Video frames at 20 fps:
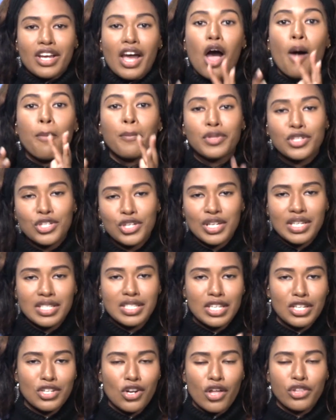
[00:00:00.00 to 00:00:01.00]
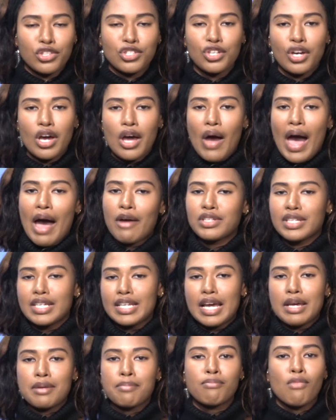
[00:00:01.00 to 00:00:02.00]
opportunity to go out in
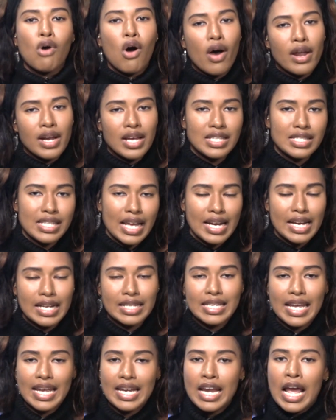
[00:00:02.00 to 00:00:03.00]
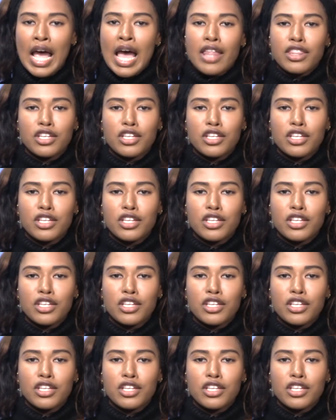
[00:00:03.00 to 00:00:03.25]
Hermanus and attend